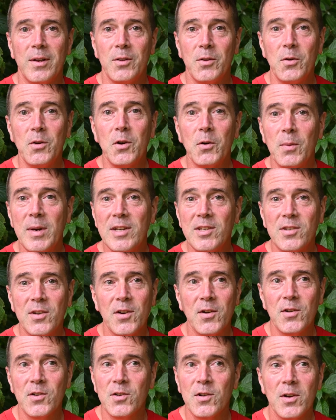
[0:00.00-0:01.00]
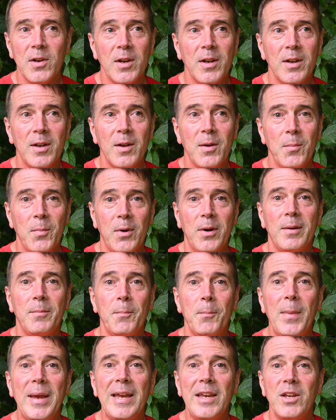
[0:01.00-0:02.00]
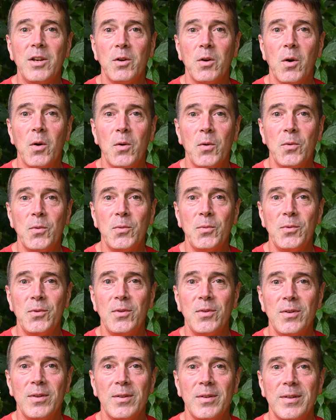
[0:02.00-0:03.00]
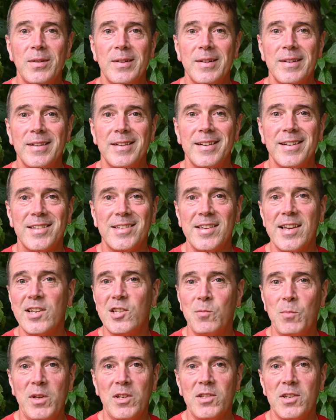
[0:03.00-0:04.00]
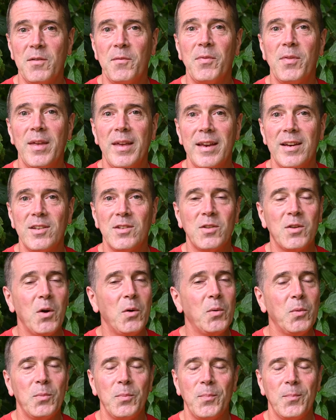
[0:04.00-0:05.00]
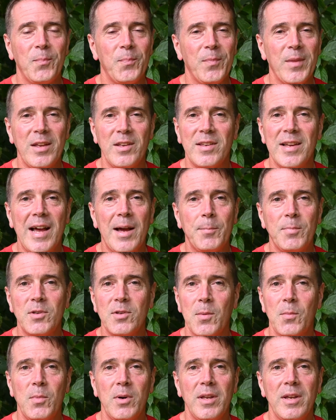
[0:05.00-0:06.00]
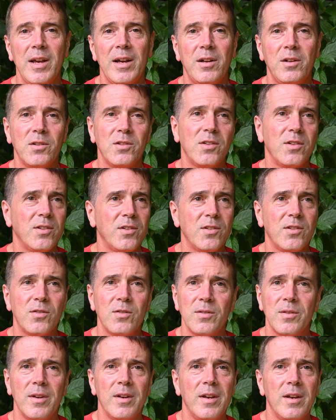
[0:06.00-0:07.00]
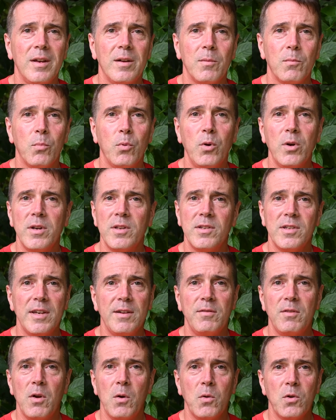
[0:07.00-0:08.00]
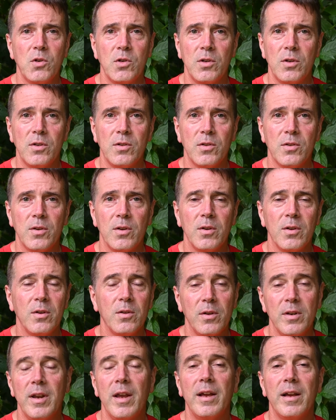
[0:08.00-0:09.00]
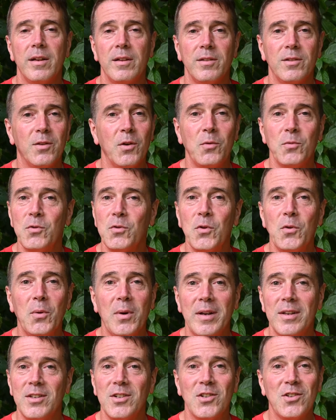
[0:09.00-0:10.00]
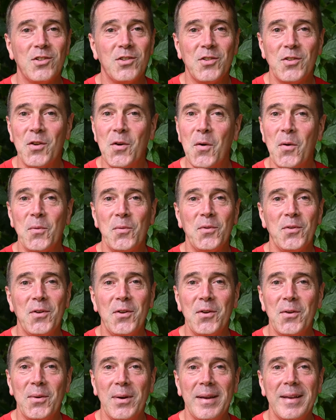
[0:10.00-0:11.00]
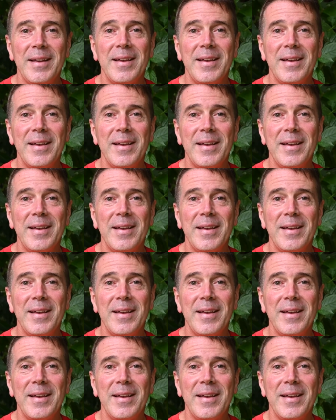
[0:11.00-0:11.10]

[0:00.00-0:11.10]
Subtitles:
do your research, but make your own assessments of things. Don't adopt somebody else's preconceived notions. Yeah, don't do it. Just don't do it.